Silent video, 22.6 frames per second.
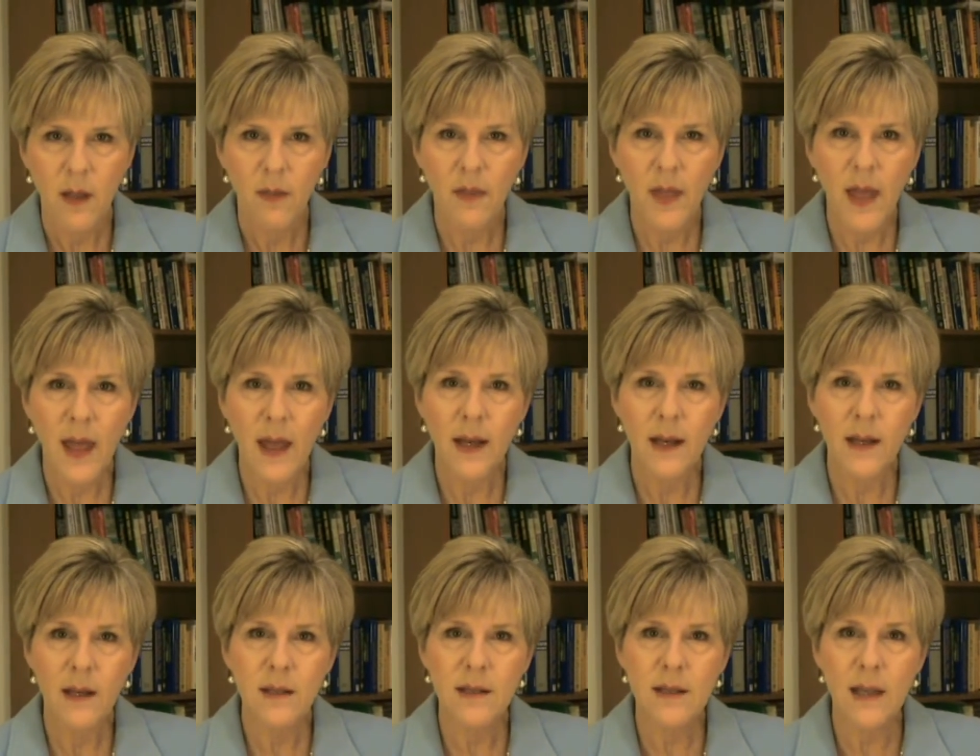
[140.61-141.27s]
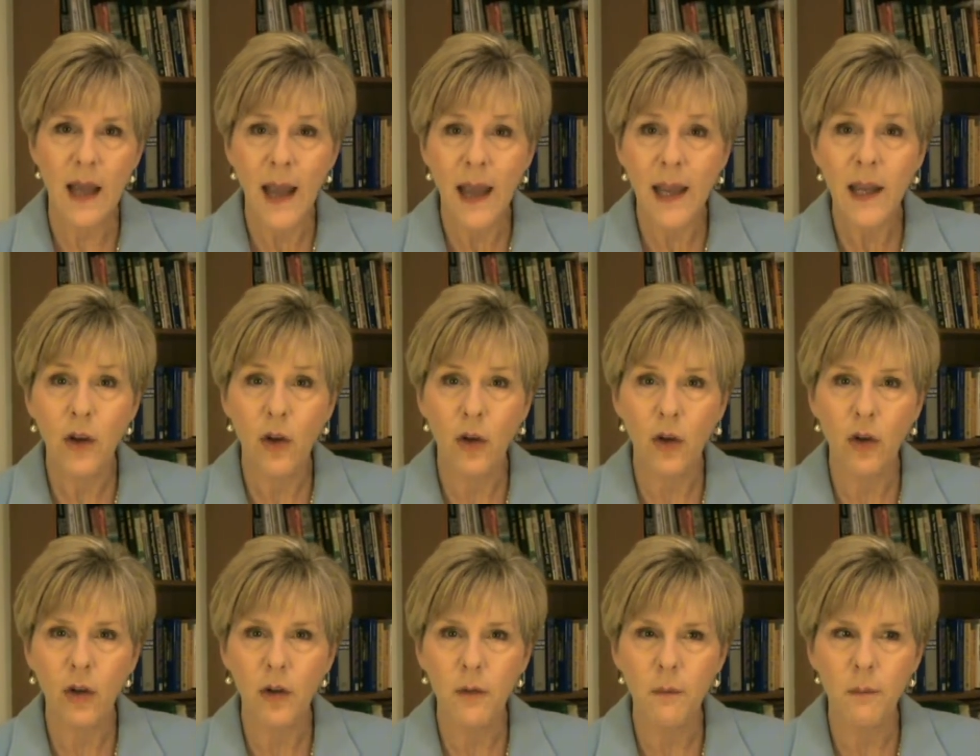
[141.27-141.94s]
that is
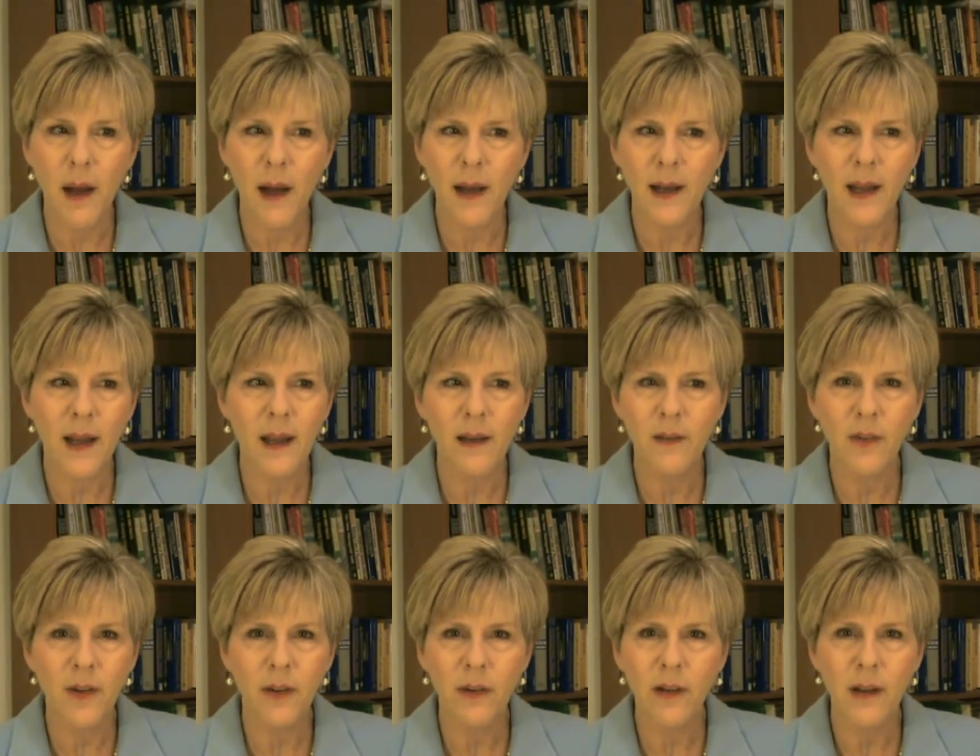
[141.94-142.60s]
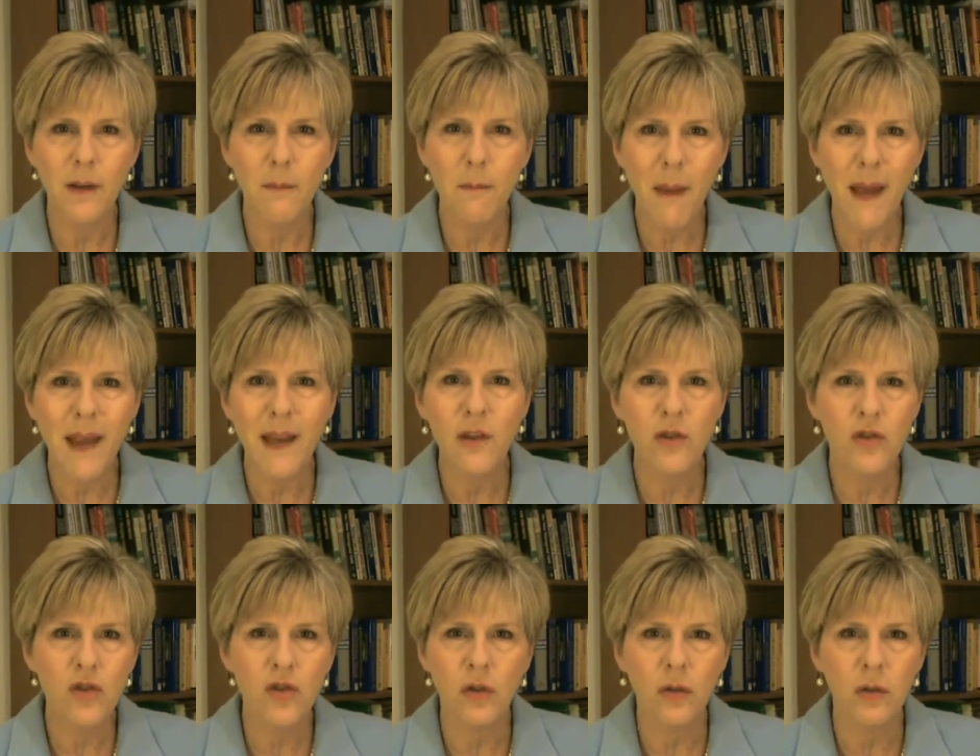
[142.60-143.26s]
anchored by a very
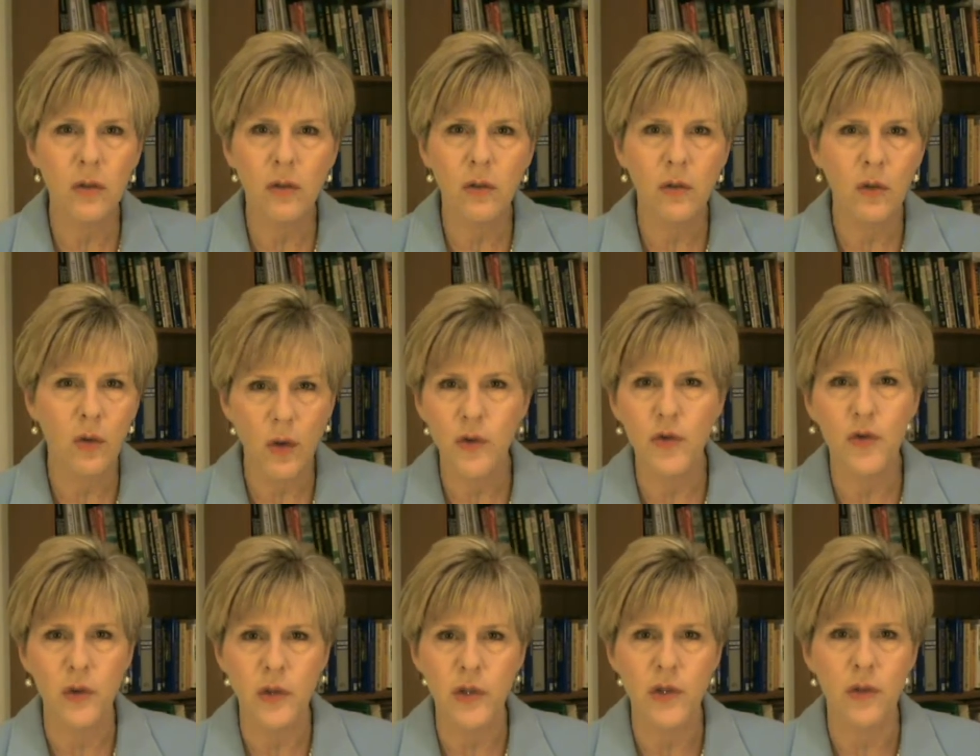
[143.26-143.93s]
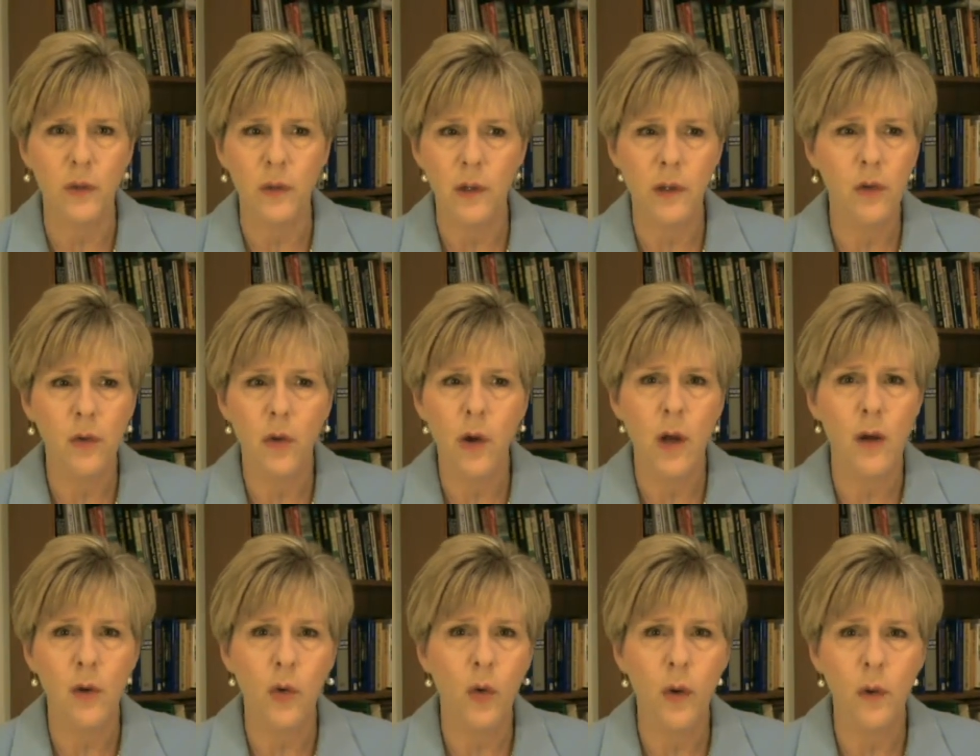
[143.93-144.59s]
major grocery store,
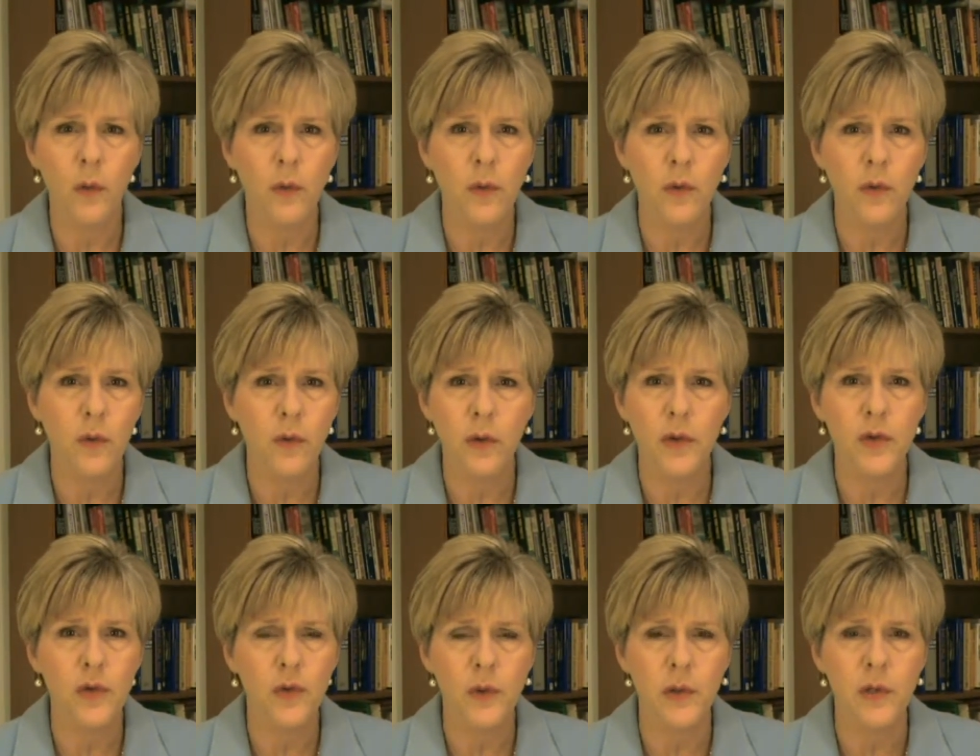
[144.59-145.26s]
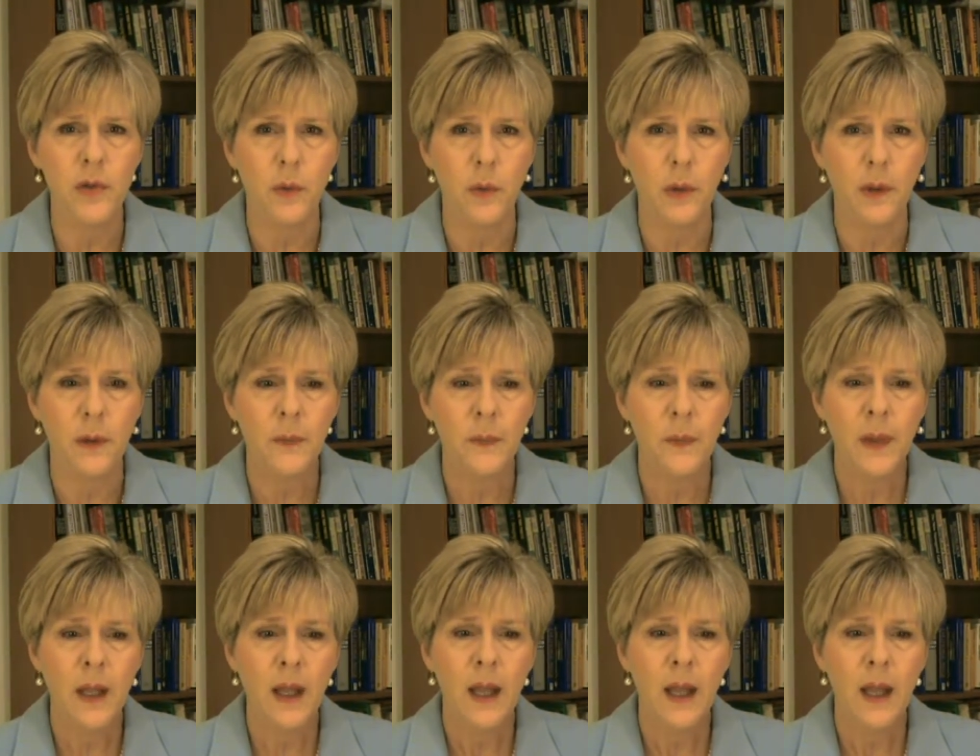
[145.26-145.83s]
a Kroger grocery store.